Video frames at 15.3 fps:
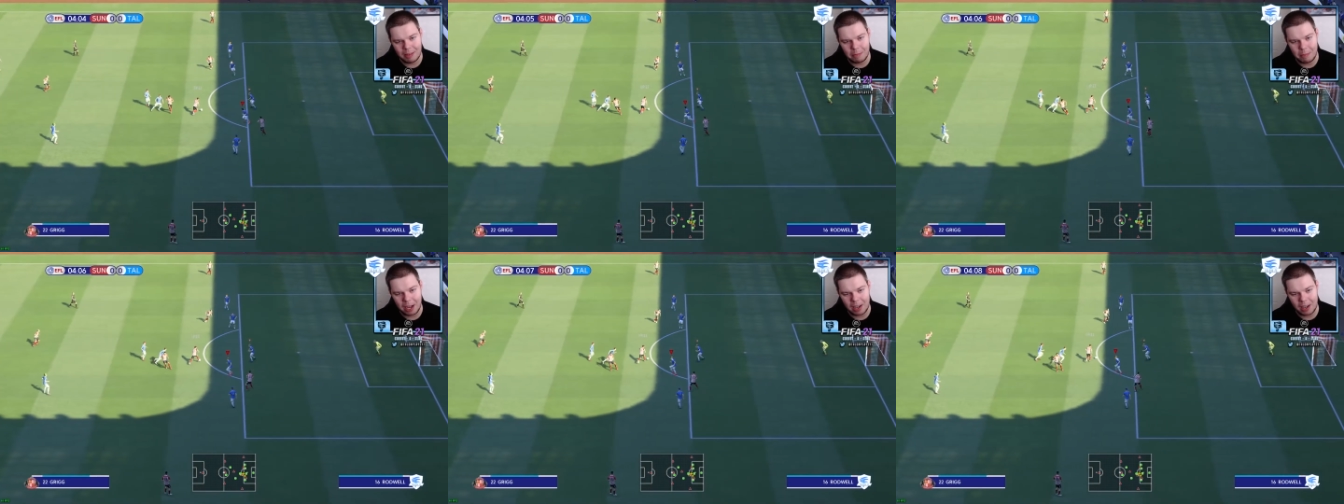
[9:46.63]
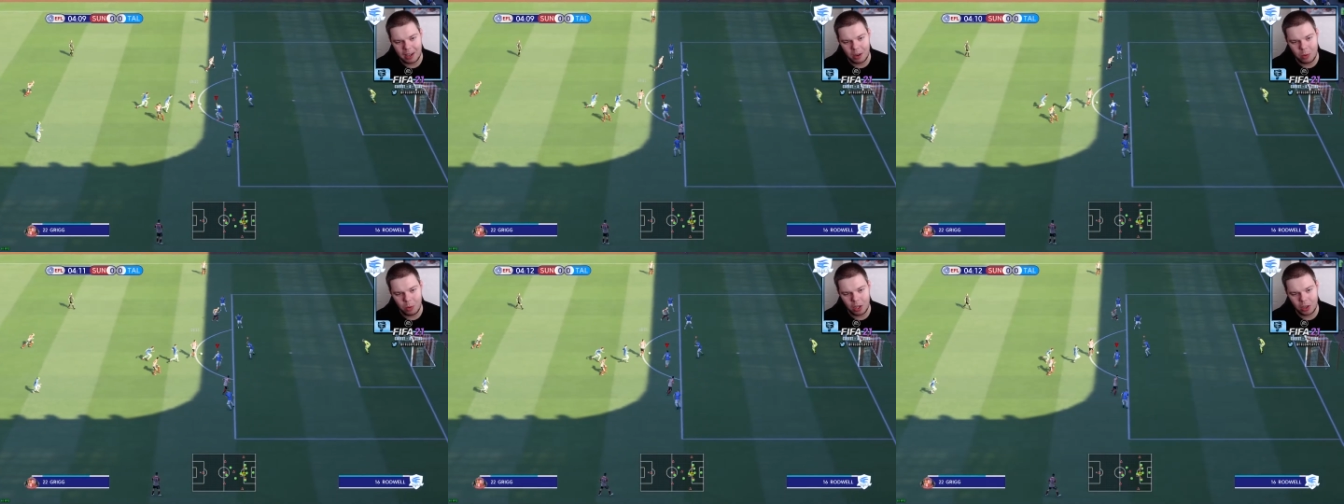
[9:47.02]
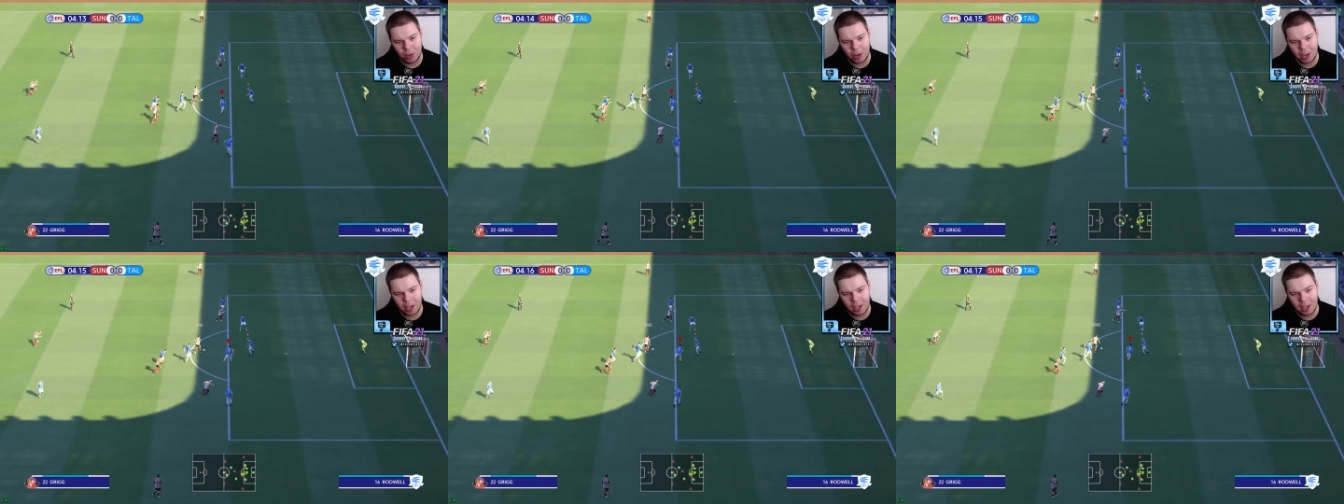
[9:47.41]
Back into Will
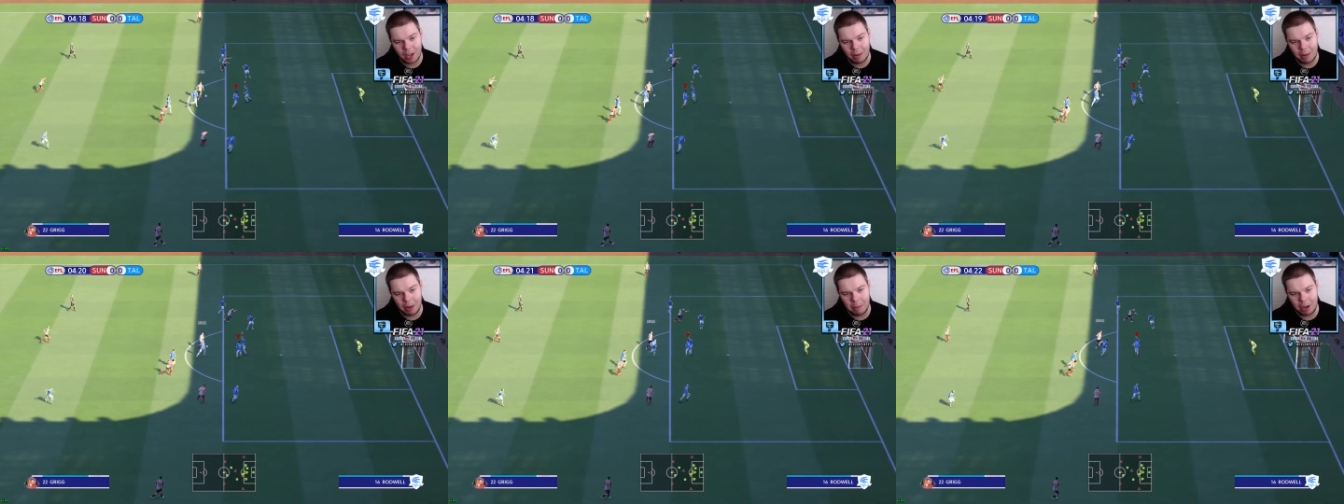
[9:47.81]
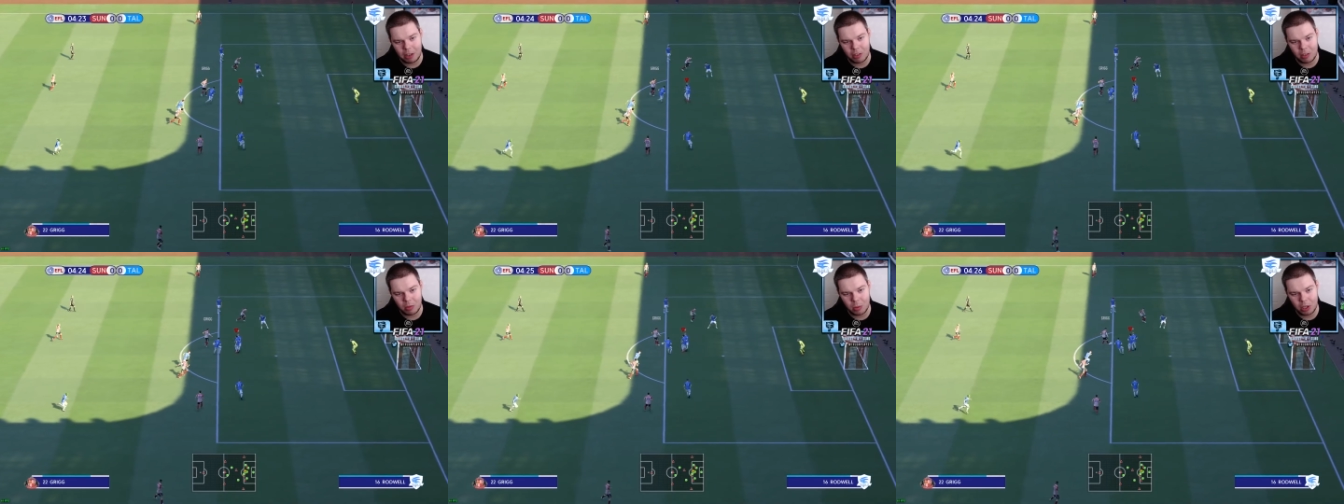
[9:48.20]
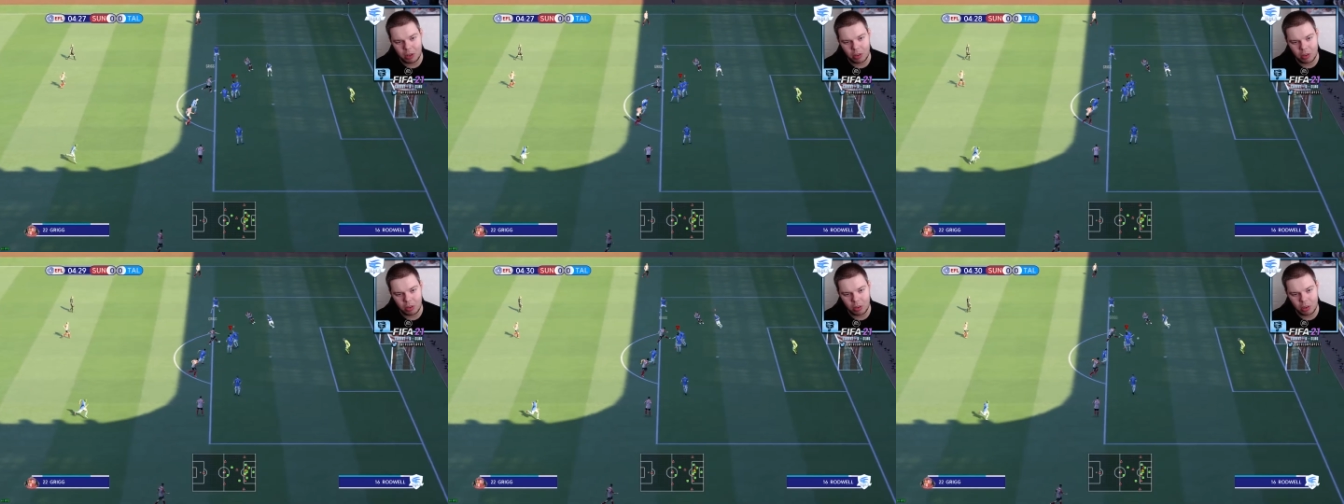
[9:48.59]
Grigg. Imagine Will
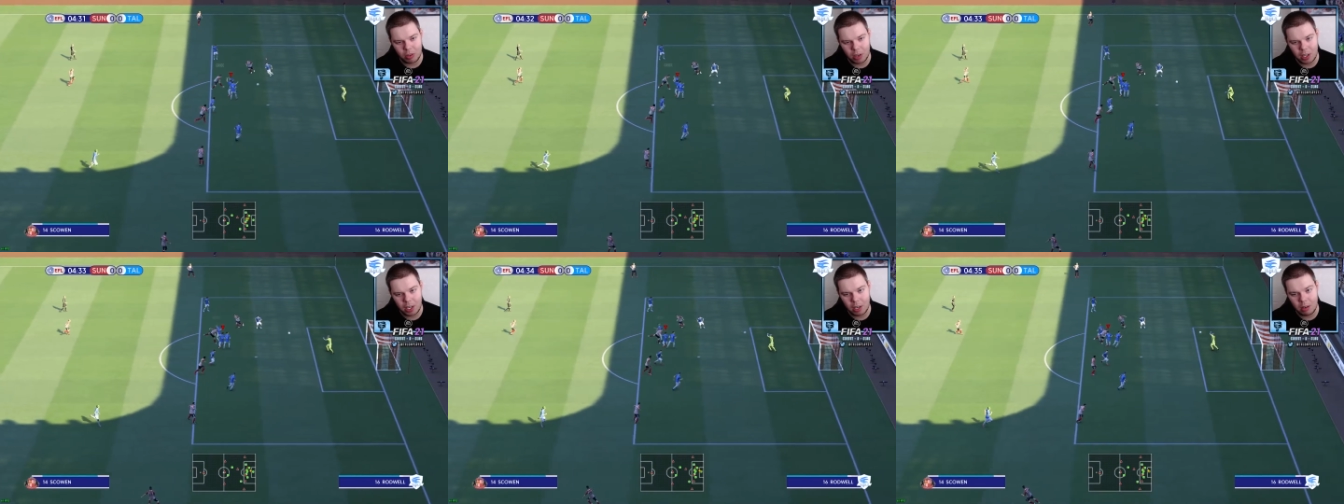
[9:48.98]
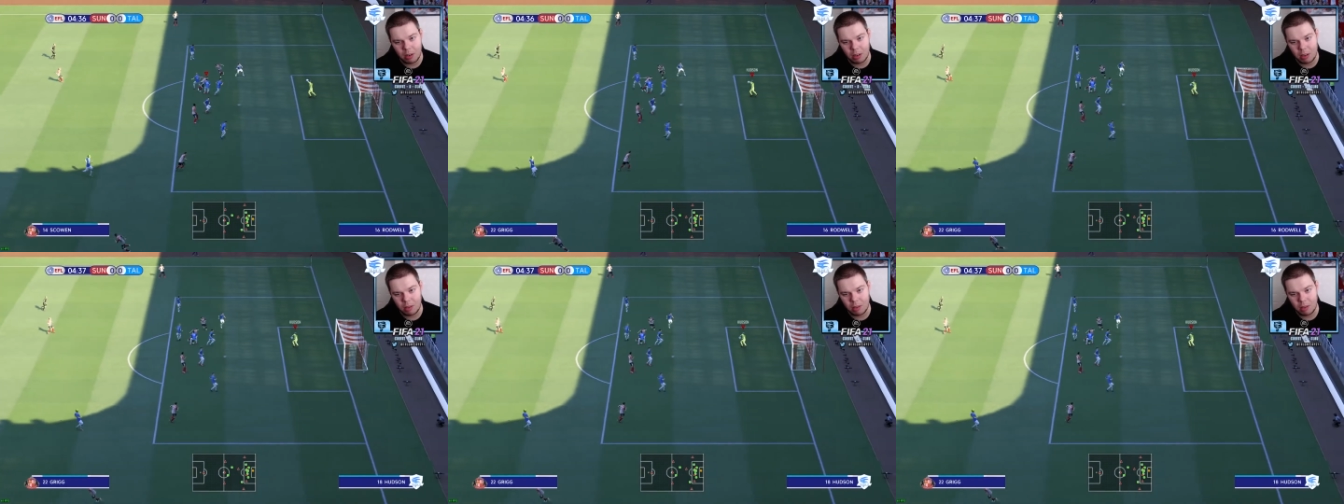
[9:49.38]
Grigg scores right now.